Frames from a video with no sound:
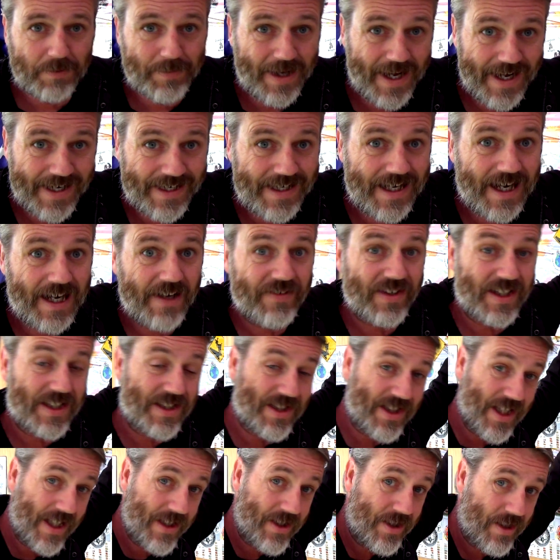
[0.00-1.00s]
the Man Cave
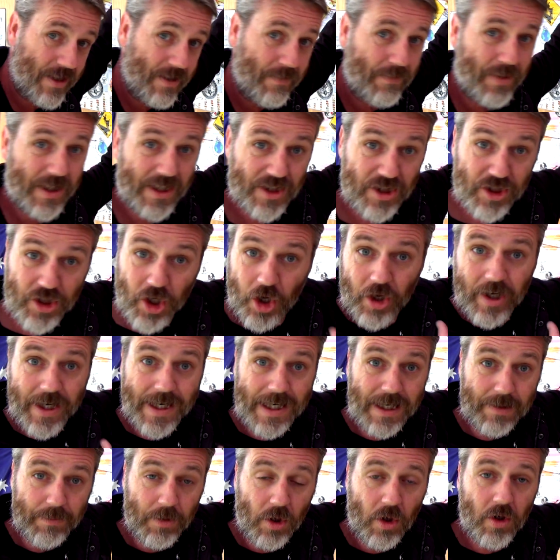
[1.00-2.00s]
extension, but it's not
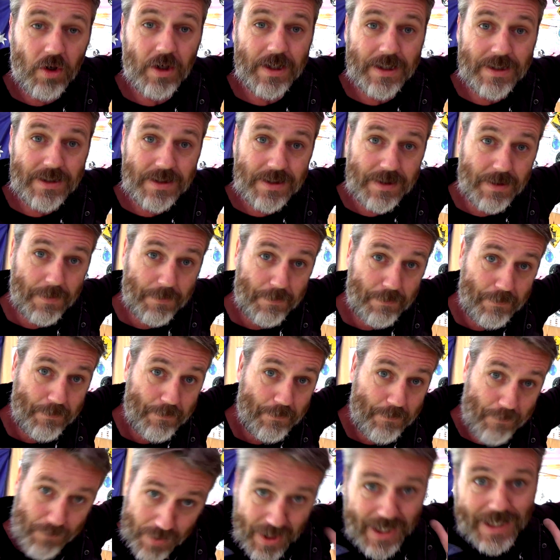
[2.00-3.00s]
anymore, it's the
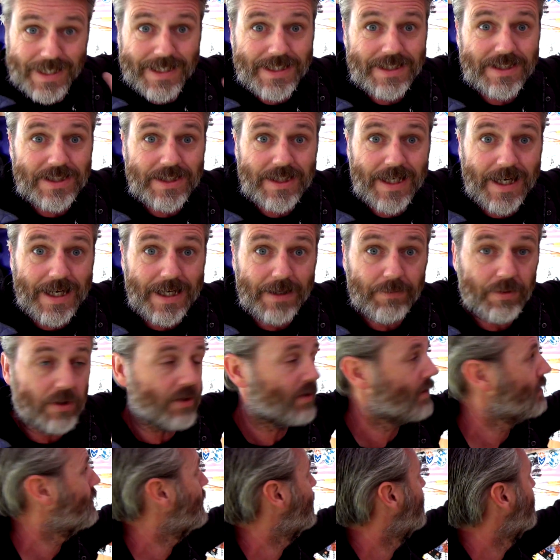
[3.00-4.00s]
bloody stable.
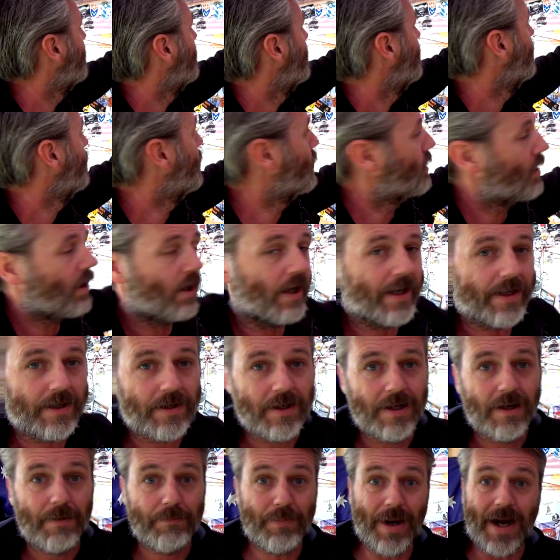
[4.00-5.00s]
All right,
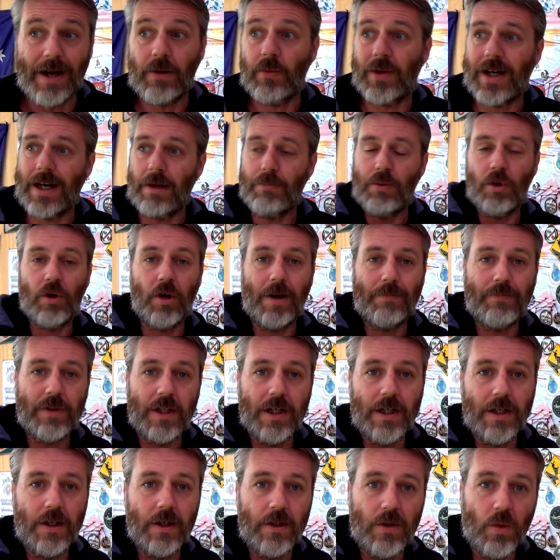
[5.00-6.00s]
but we're going to put up
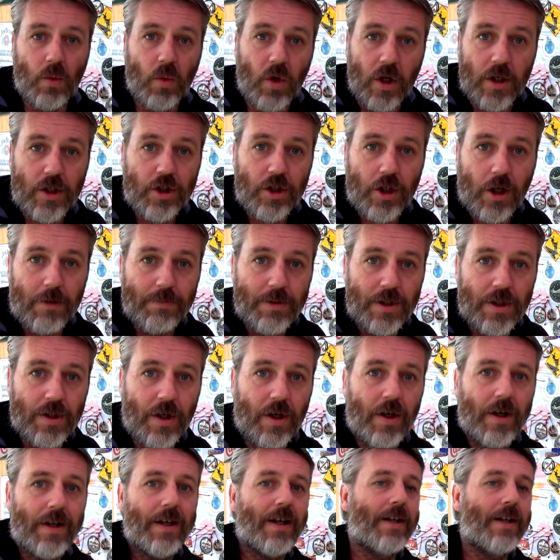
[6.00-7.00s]
the workshop sign